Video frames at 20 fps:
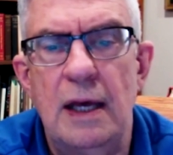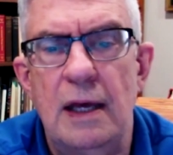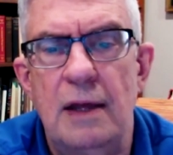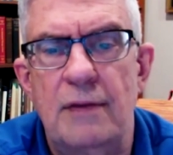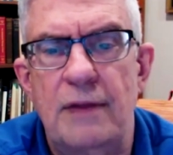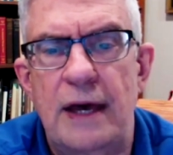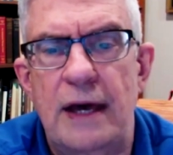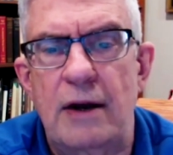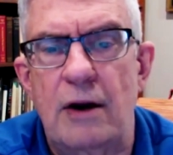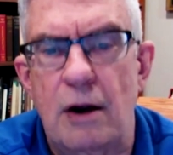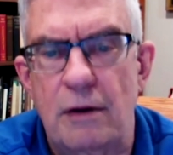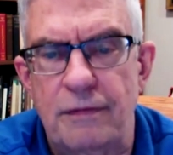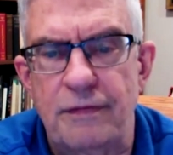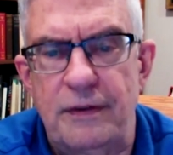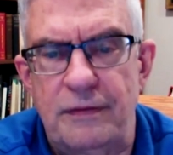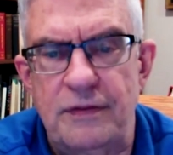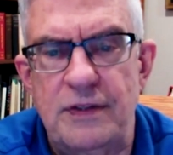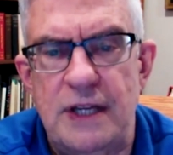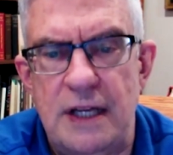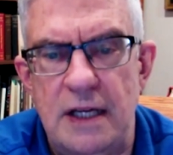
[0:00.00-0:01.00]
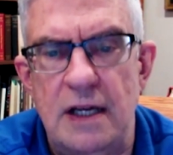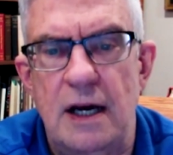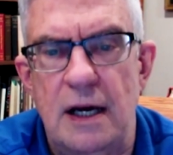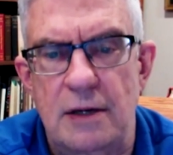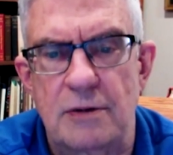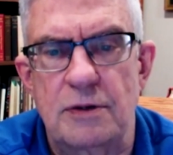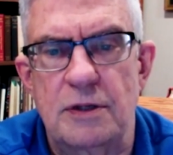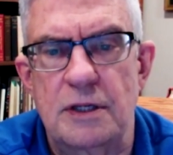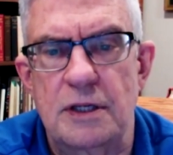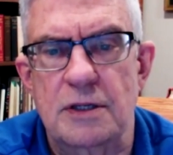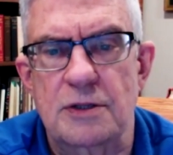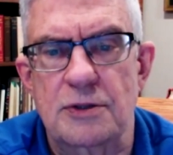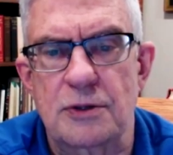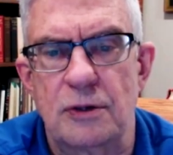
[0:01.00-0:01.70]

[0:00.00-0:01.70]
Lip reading: that are 1,500 years